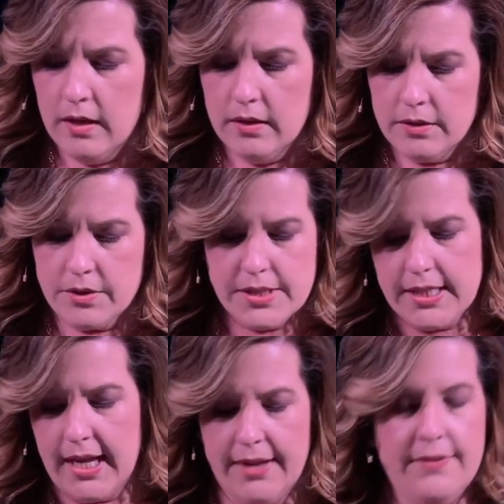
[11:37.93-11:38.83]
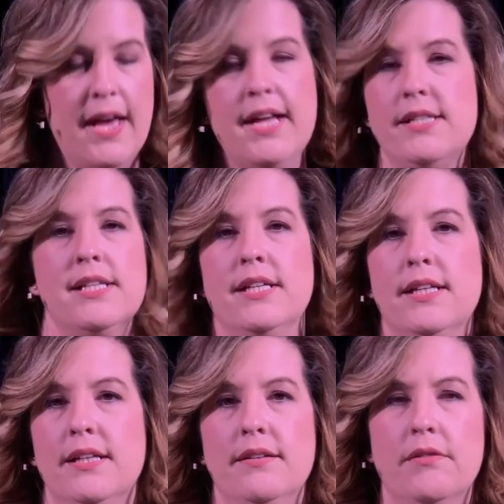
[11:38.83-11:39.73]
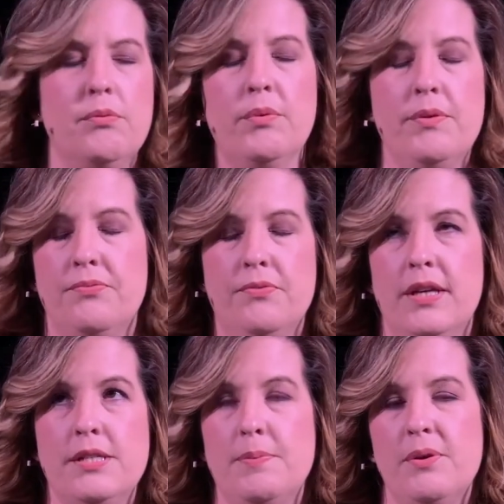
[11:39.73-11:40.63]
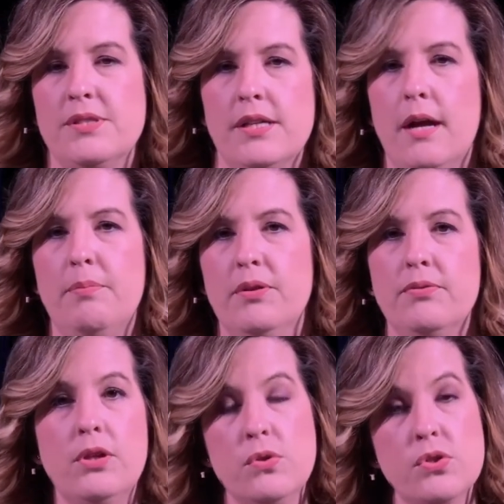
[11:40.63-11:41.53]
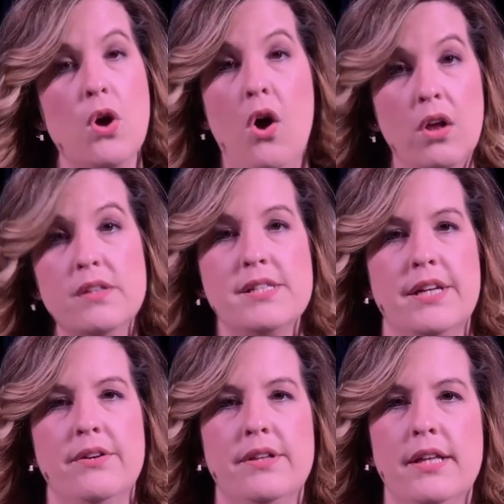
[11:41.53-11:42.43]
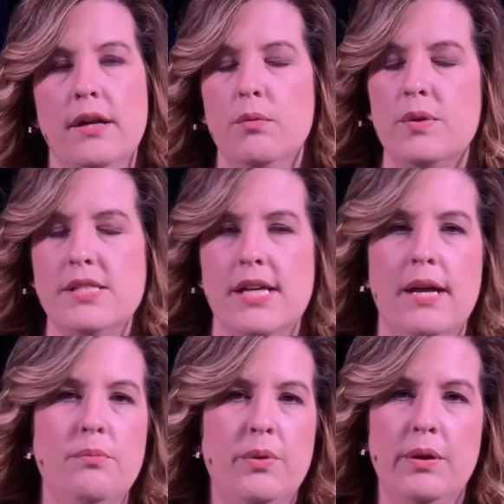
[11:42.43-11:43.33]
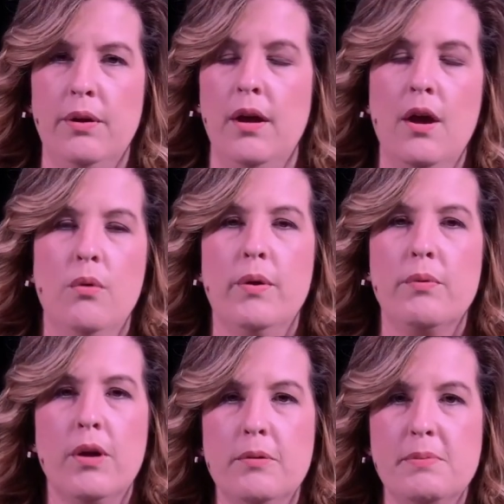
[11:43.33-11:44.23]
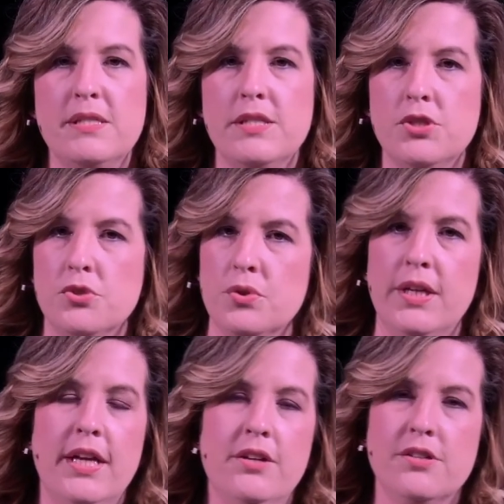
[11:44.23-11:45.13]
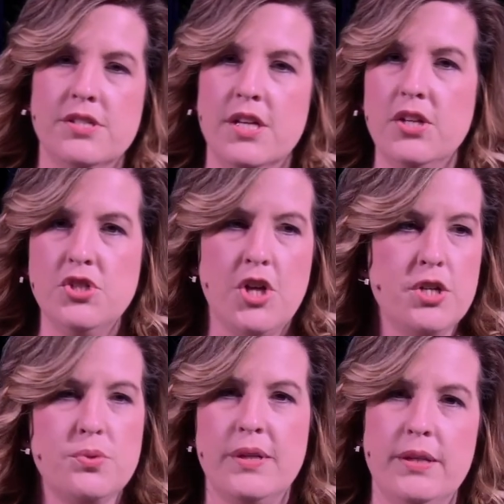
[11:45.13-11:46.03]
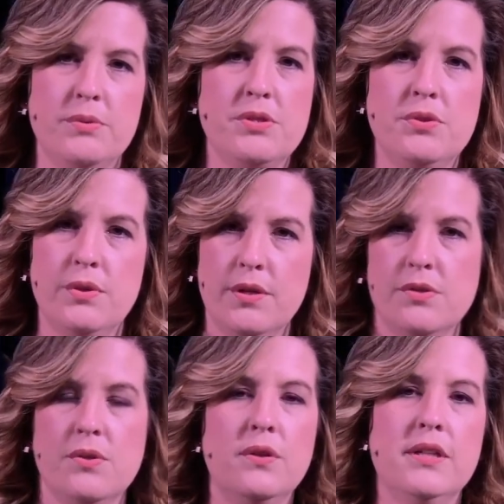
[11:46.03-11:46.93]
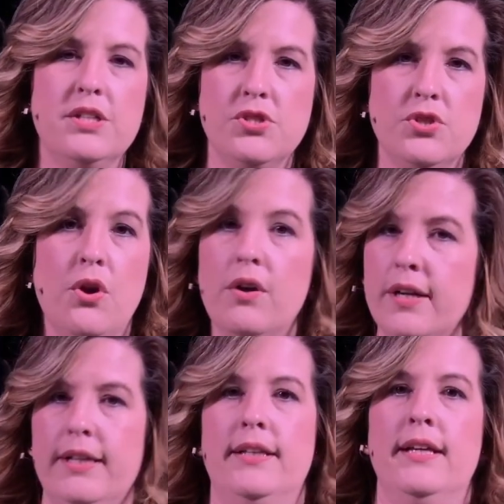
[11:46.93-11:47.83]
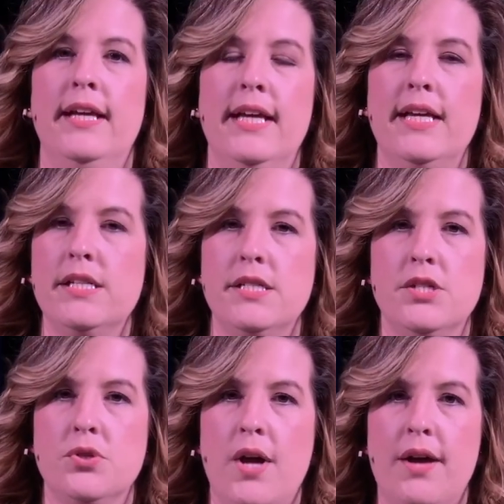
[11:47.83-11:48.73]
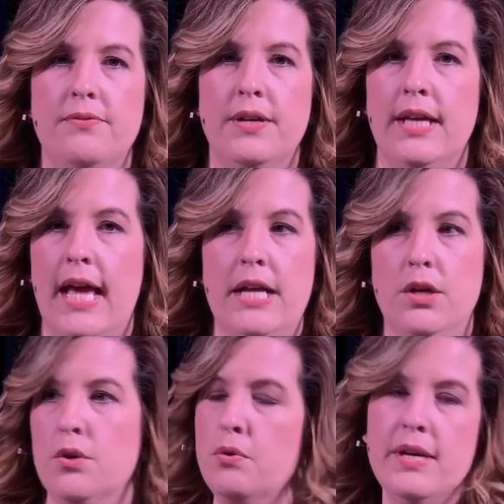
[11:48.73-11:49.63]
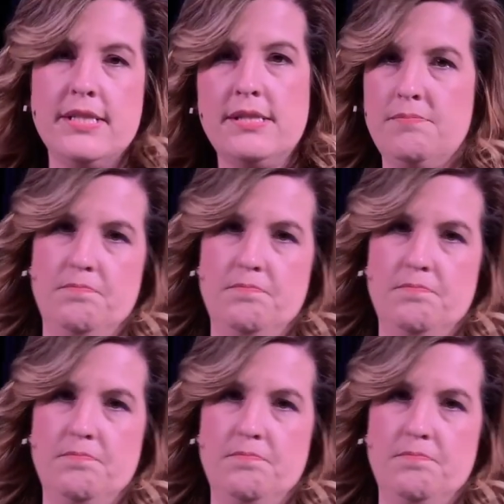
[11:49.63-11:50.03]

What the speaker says: Chris and I we've experienced a couple of close calls here and there. One time we were on a busy street and our son Joshua, he was 2 years old, and darted into traffic, and Chris